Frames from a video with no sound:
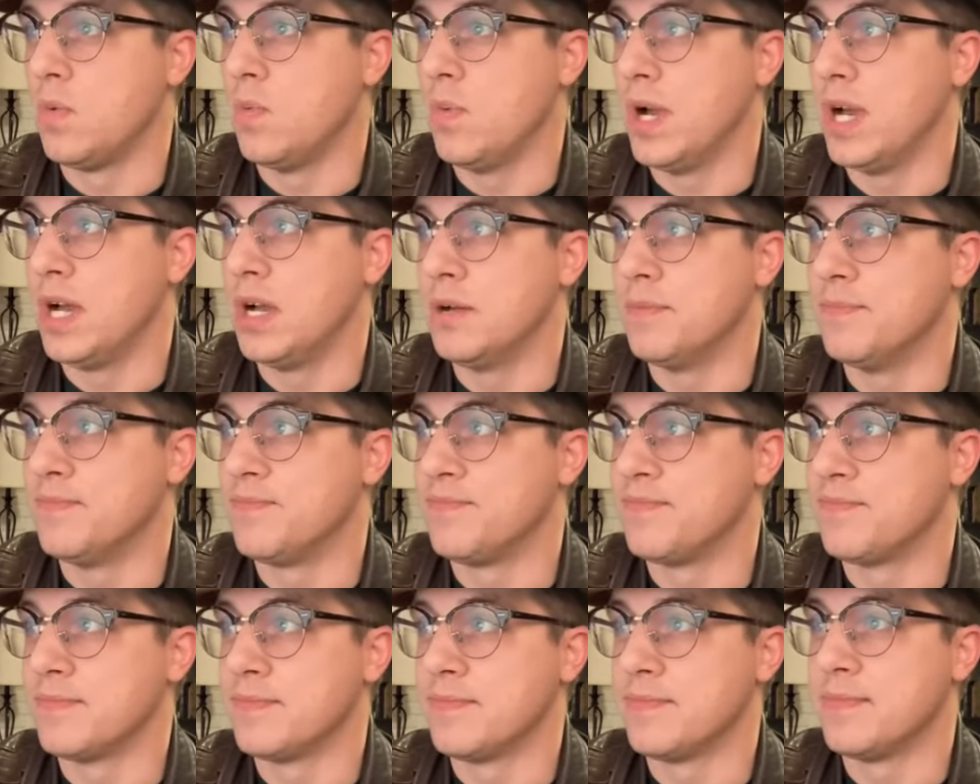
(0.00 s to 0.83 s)

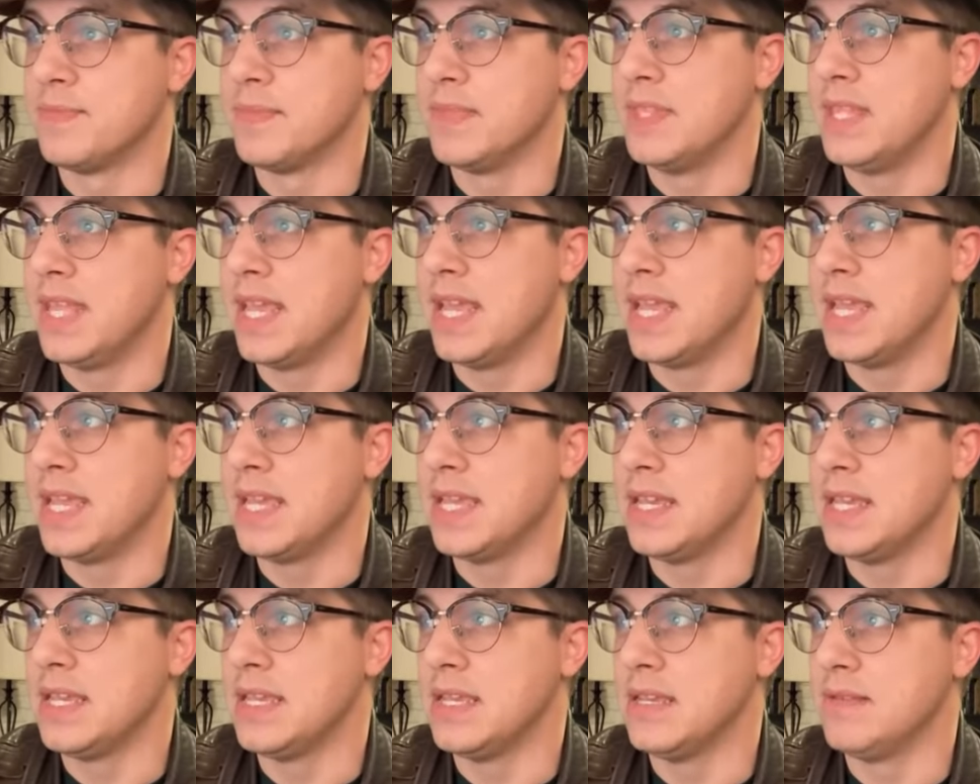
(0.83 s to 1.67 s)
Well,
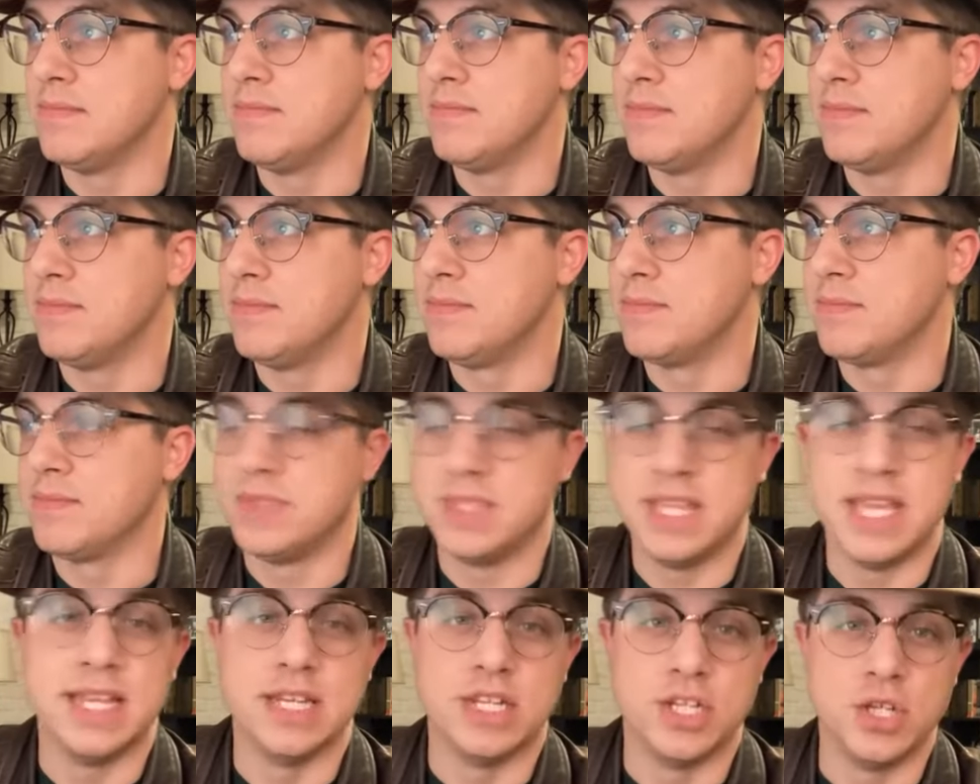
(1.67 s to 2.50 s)
they
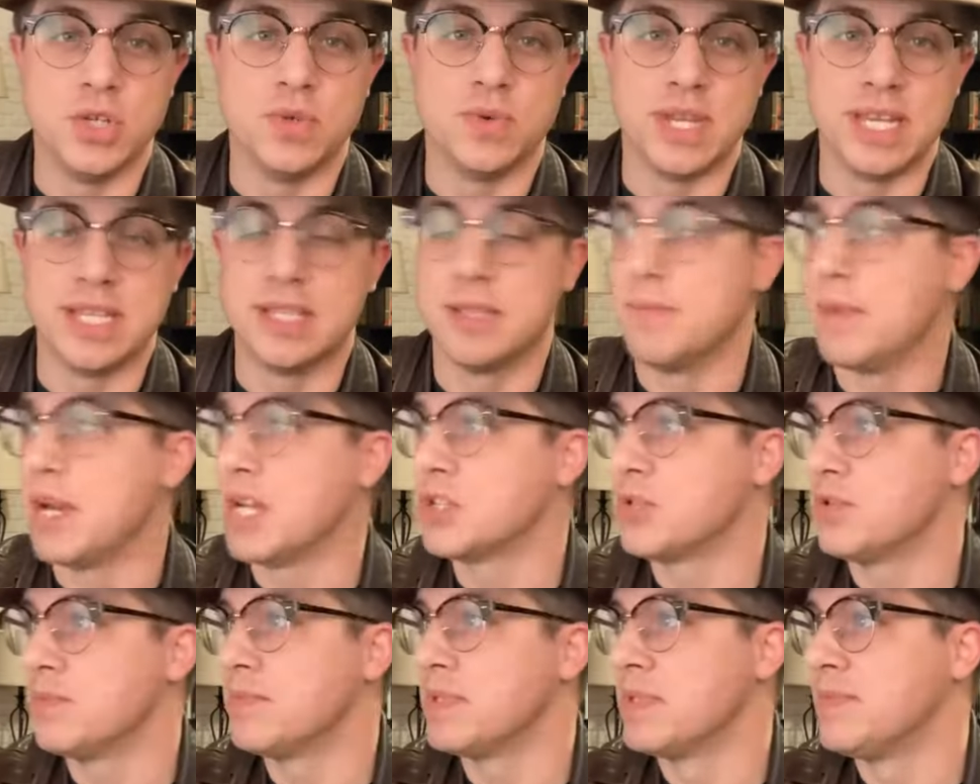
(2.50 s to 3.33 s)
then do eat the
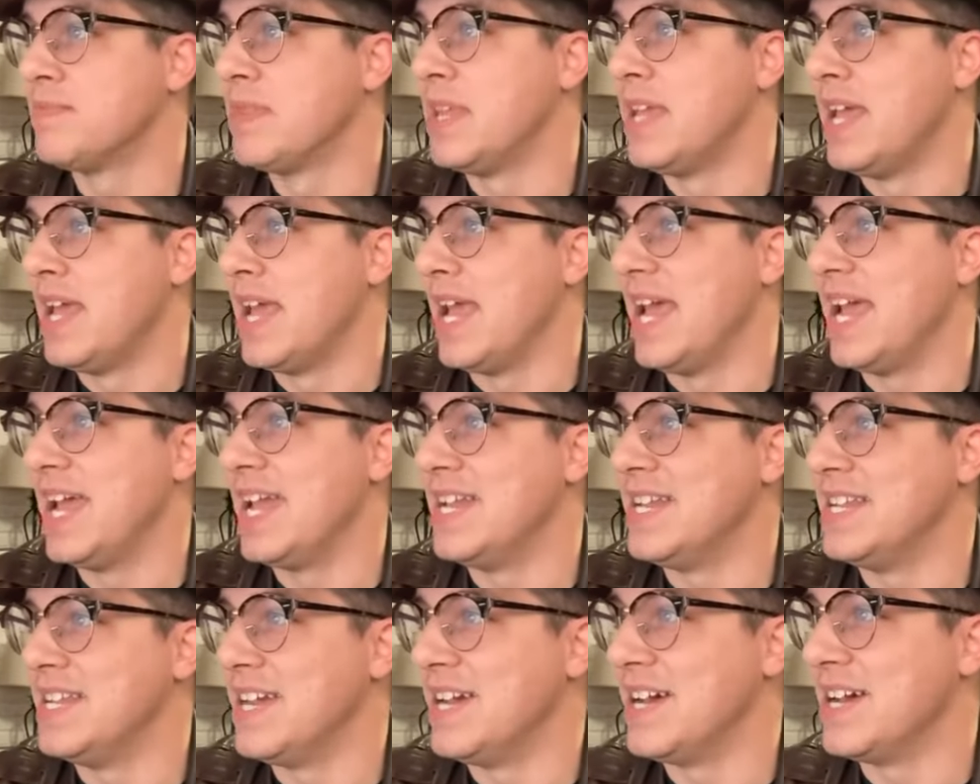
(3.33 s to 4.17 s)
mushrooms,
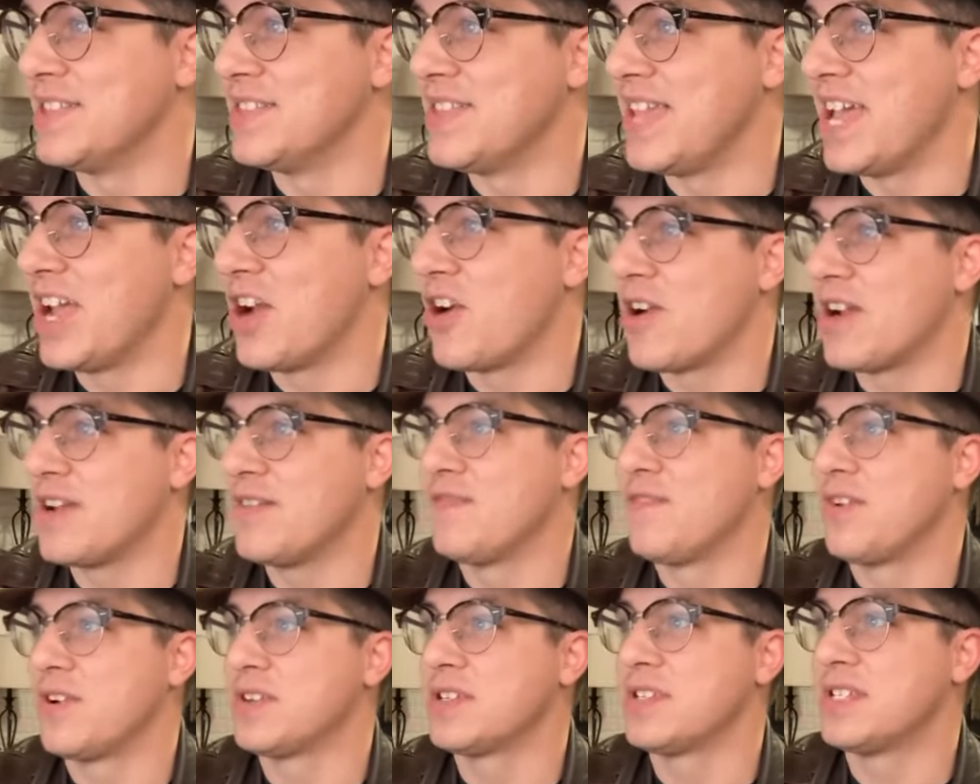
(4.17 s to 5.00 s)
and they are
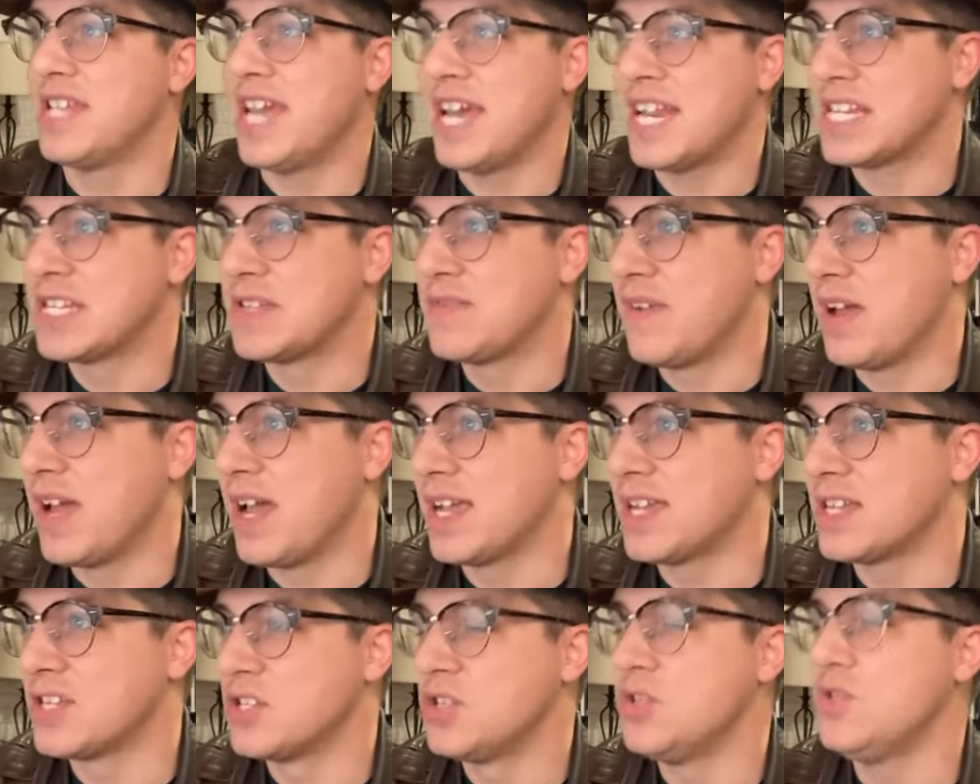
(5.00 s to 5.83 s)
at first
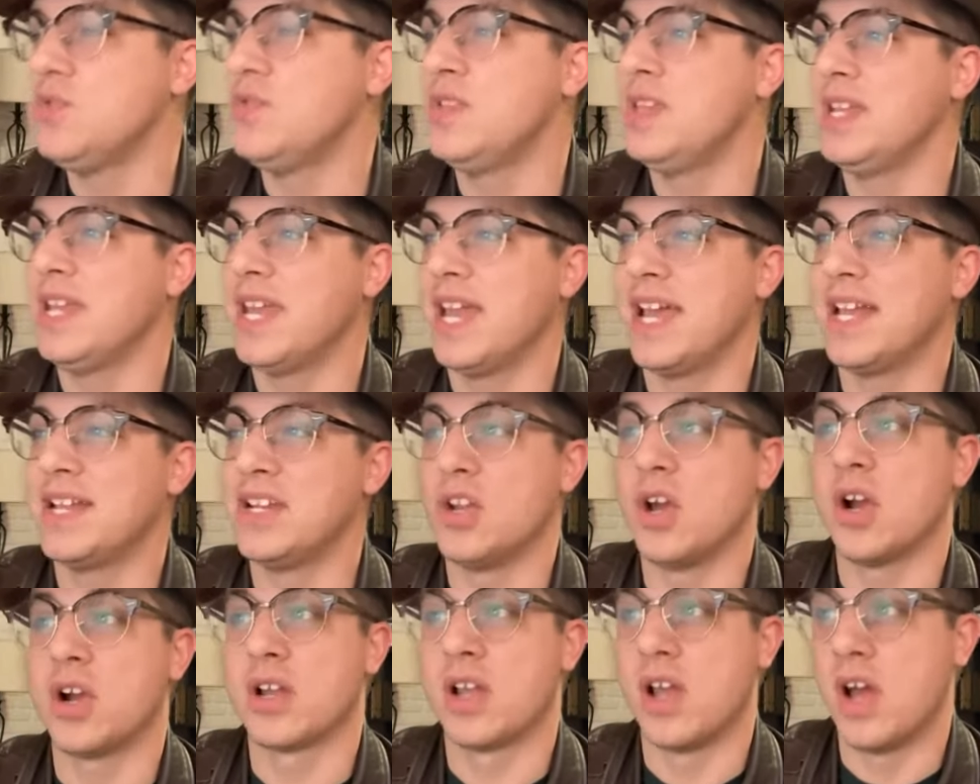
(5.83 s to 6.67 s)
satisfying, soothing,
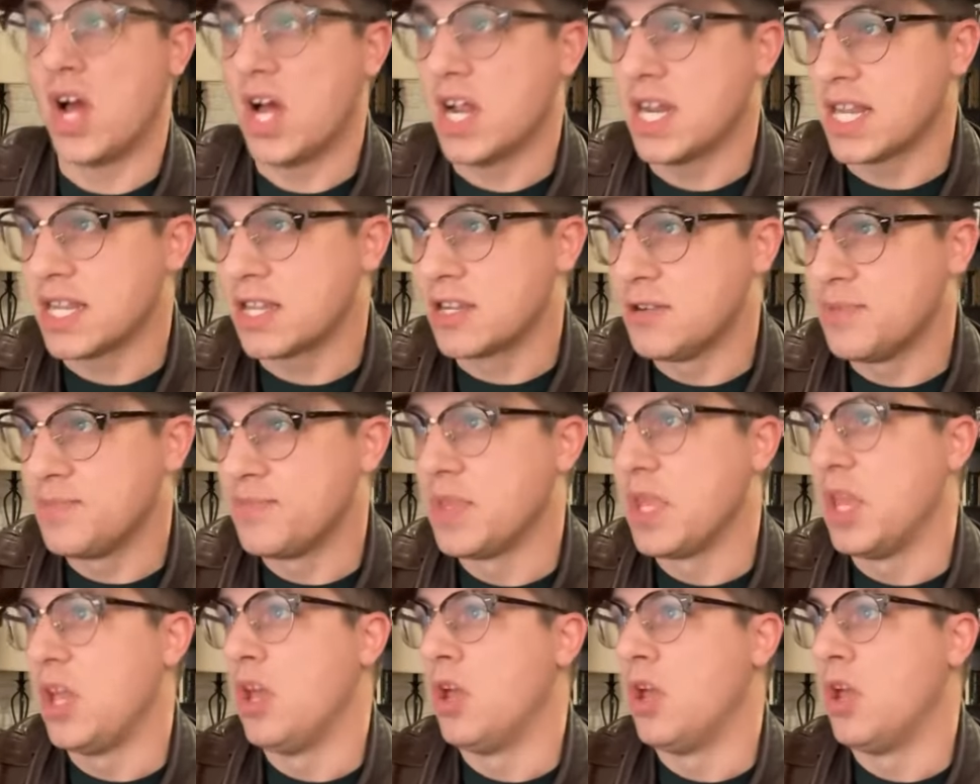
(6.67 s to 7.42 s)
and narcotic.